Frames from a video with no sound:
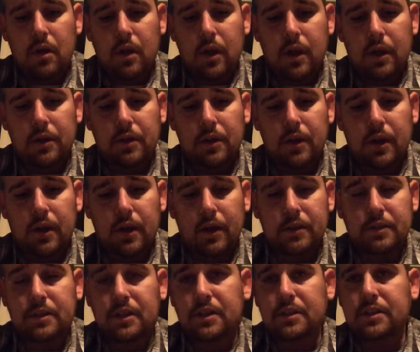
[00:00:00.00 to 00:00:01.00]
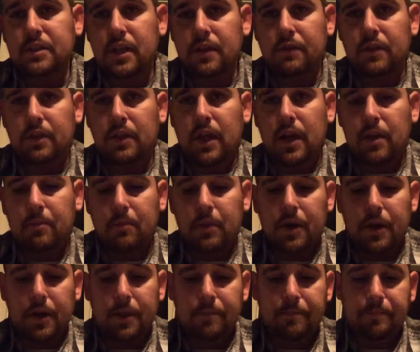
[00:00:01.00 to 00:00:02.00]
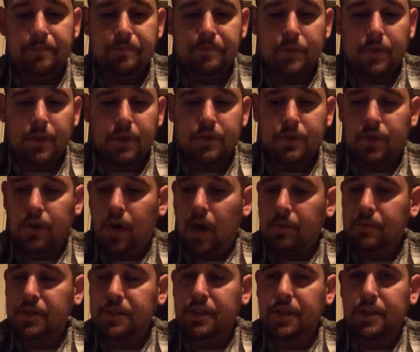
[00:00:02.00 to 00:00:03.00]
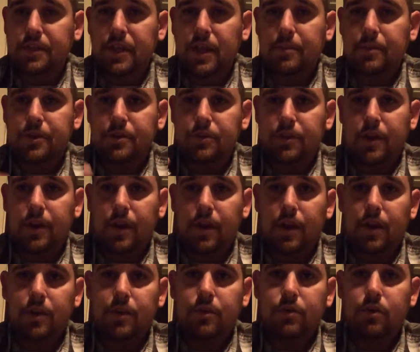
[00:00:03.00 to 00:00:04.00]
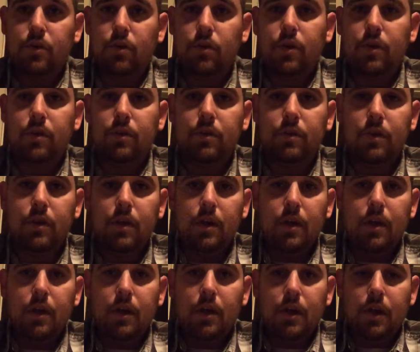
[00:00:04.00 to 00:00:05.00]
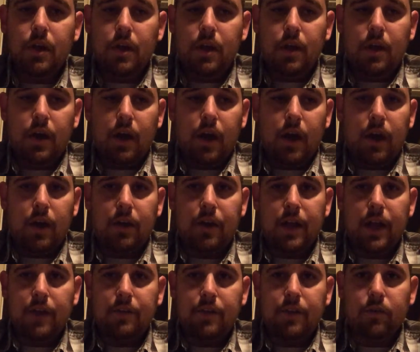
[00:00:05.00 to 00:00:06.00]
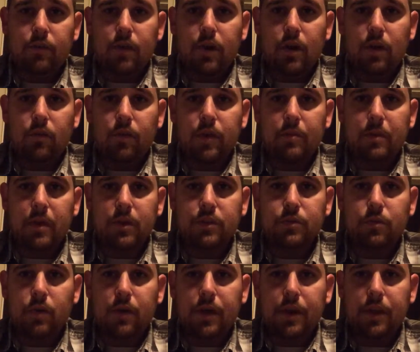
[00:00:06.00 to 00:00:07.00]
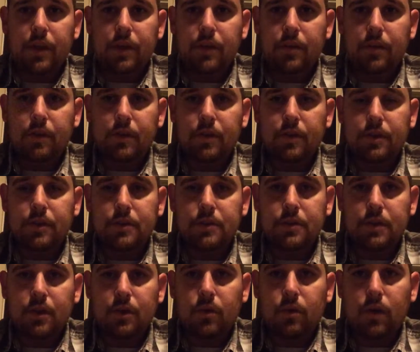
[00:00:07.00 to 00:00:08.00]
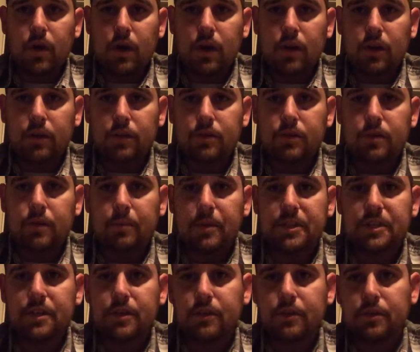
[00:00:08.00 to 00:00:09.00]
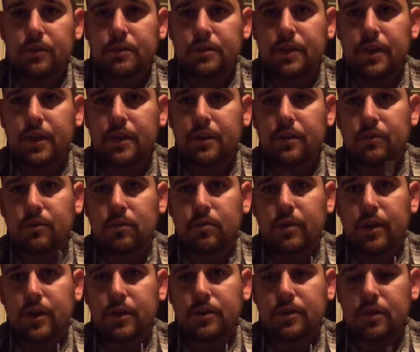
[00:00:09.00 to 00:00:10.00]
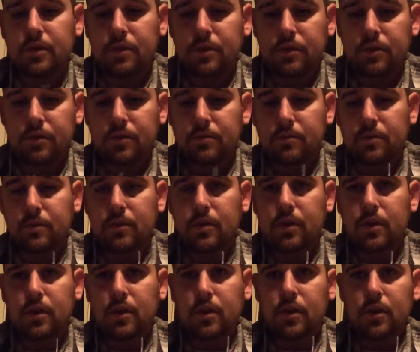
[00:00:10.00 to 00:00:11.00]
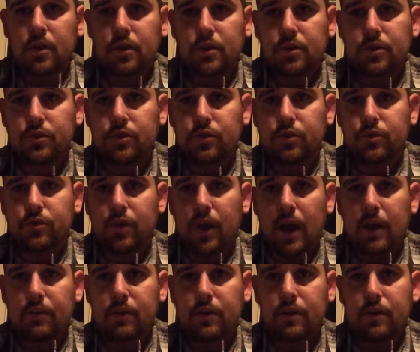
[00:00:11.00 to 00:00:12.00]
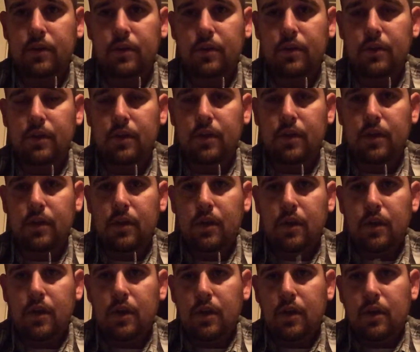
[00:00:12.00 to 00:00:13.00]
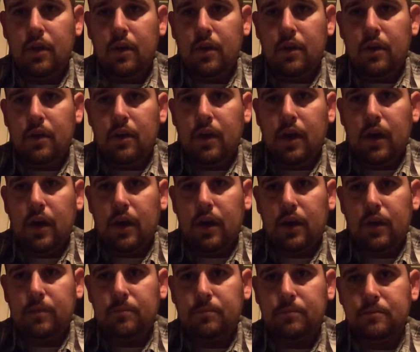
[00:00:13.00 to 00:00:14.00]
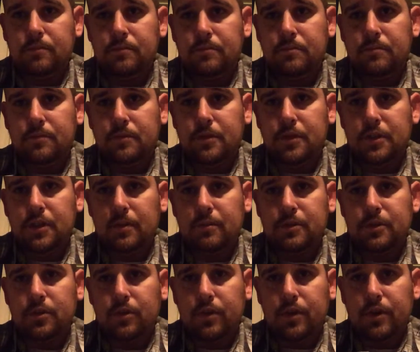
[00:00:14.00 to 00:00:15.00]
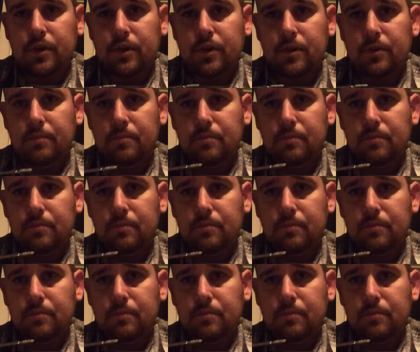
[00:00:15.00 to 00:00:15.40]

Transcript: and it's going to save you a lot of money. So I'm just going to demonstrate it on a new coil. I already have the rebuilt one in here. So the materials needed will be a screwdriver, some sort of